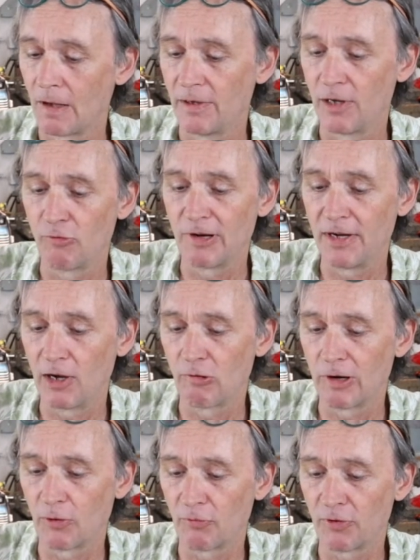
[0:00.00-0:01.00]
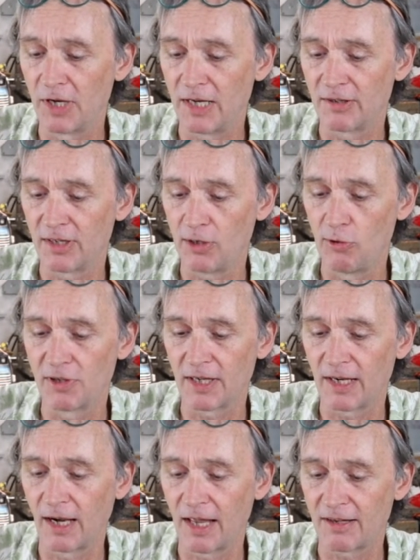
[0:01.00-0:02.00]
real need to use
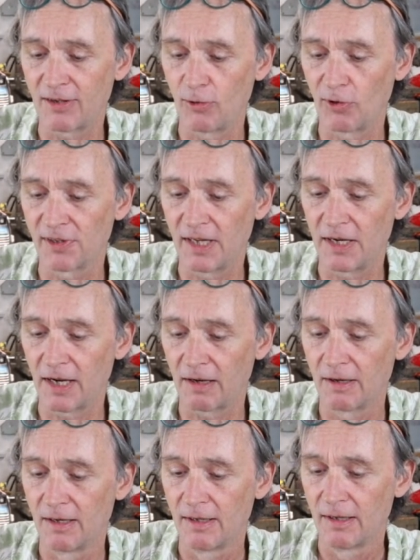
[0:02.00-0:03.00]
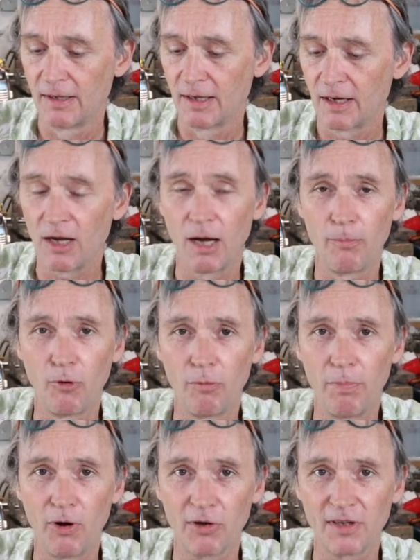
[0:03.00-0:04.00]
it unless you're sending cardboard
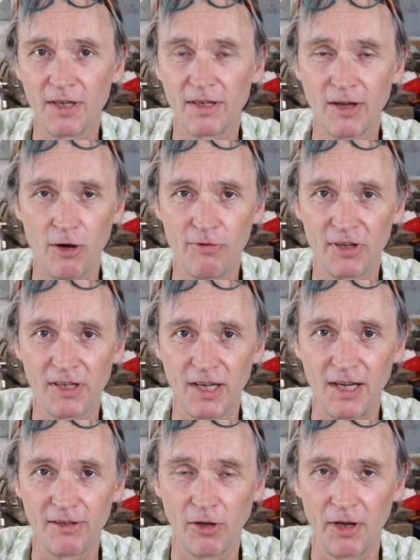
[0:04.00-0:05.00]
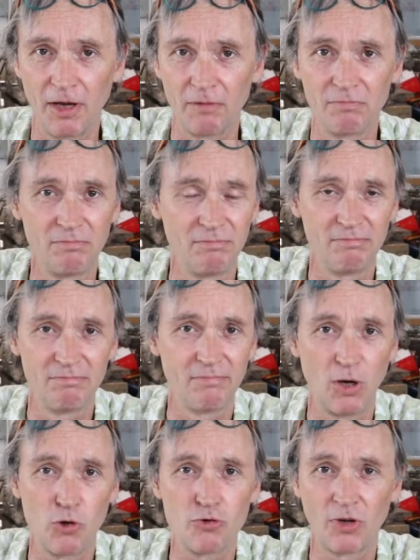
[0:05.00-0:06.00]
boxes overseas on a
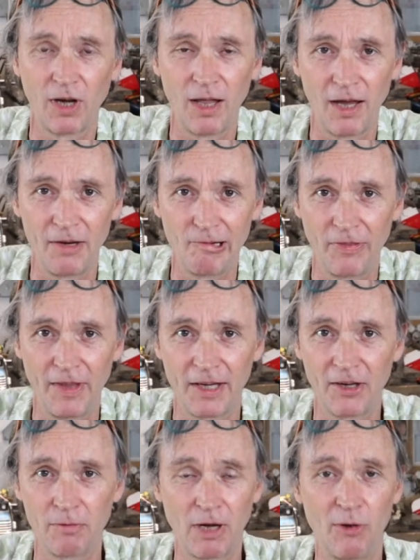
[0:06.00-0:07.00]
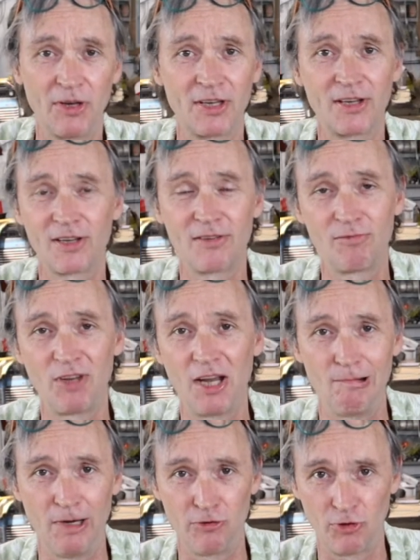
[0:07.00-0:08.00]
ocean liner and they're going to go in
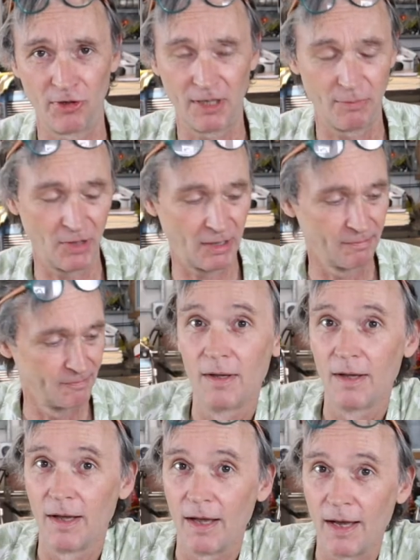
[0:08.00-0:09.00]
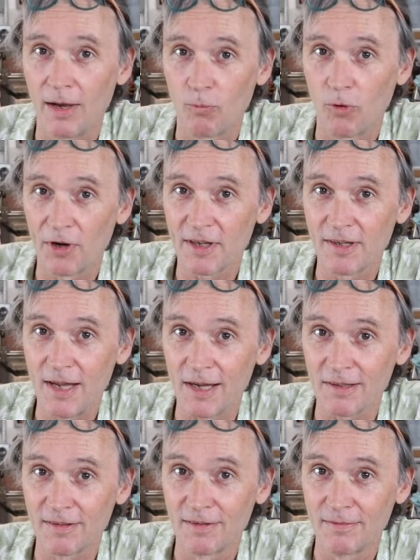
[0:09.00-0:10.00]
steerage or something. And what is next